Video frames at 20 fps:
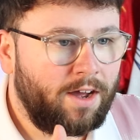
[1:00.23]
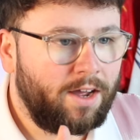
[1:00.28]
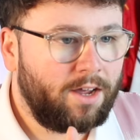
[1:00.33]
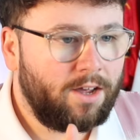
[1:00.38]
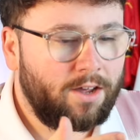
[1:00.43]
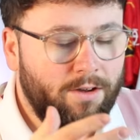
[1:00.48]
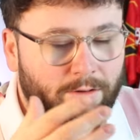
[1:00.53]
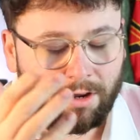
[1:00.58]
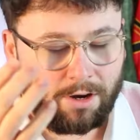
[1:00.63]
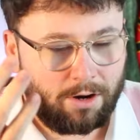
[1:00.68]

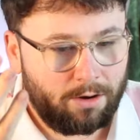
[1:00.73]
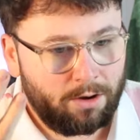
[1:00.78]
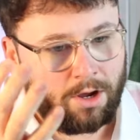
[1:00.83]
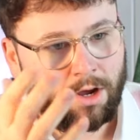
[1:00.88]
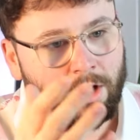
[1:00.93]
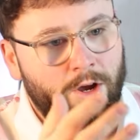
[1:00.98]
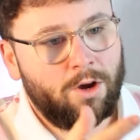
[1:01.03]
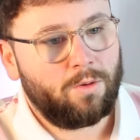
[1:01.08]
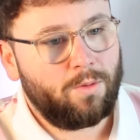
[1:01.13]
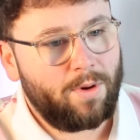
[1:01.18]
like, you know,
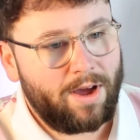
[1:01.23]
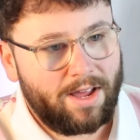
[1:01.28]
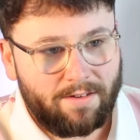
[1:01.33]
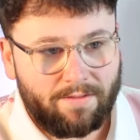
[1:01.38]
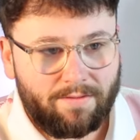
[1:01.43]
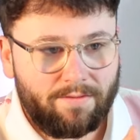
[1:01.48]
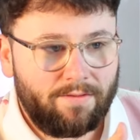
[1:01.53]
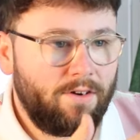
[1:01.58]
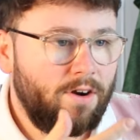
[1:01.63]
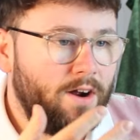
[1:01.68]
where
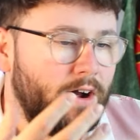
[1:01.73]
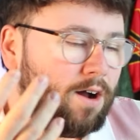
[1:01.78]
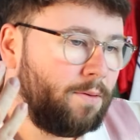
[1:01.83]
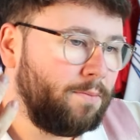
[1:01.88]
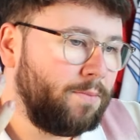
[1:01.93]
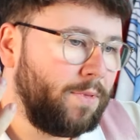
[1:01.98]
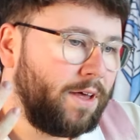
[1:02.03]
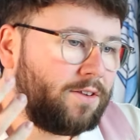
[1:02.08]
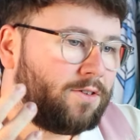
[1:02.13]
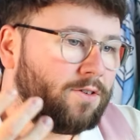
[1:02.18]
you're
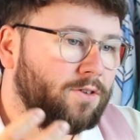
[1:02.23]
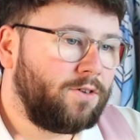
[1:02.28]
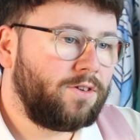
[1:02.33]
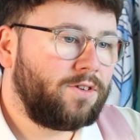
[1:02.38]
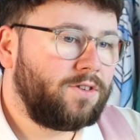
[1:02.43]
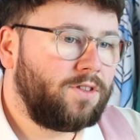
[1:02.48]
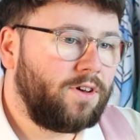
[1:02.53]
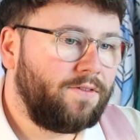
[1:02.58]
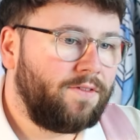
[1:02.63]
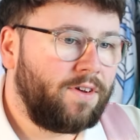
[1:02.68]
from, that sort
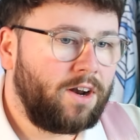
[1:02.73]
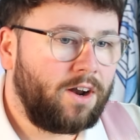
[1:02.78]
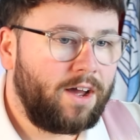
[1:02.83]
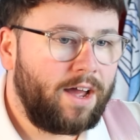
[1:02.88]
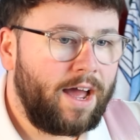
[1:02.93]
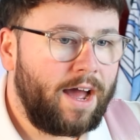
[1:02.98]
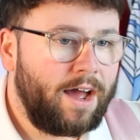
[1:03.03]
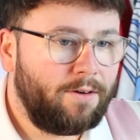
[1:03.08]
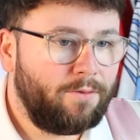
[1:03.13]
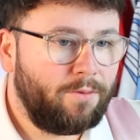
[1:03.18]
of stuff, and
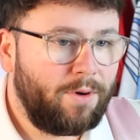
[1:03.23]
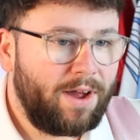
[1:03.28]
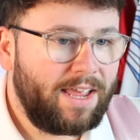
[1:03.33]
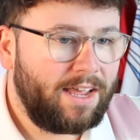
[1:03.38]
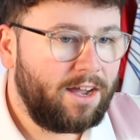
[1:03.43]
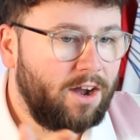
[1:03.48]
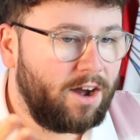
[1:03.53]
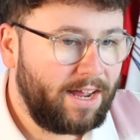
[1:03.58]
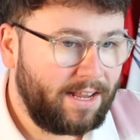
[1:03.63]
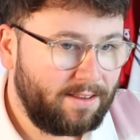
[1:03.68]
like where
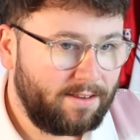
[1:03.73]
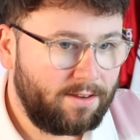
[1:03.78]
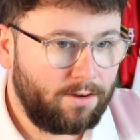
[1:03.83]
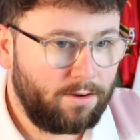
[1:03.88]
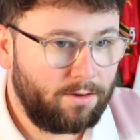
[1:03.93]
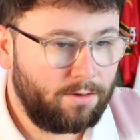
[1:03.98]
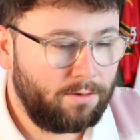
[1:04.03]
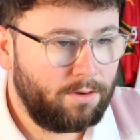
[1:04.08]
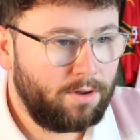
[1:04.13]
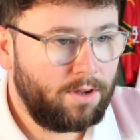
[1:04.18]
you got
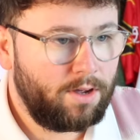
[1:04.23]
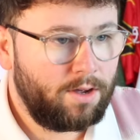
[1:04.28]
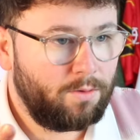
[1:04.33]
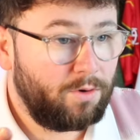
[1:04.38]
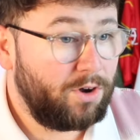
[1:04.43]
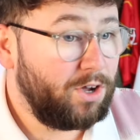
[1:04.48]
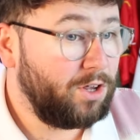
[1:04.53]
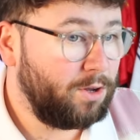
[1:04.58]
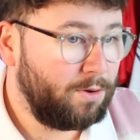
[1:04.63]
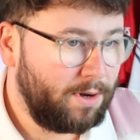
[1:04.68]
into
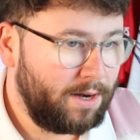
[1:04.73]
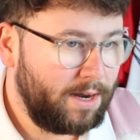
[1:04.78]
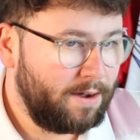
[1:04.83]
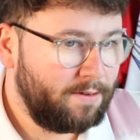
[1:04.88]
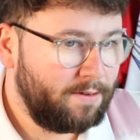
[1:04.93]
what you're doing